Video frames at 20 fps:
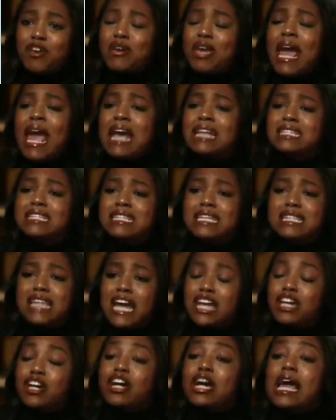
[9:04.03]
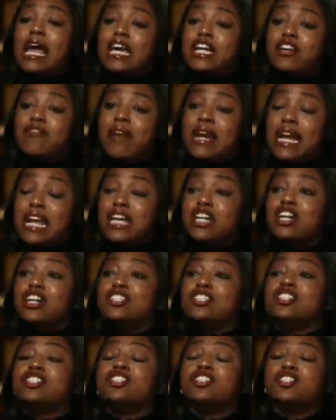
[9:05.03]
pretty sure, you know,
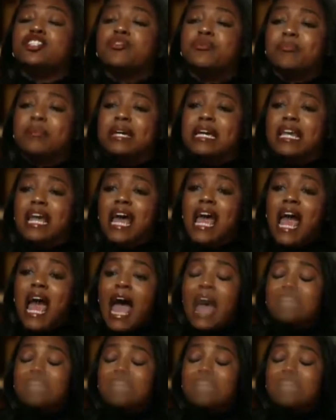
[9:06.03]
that's very young,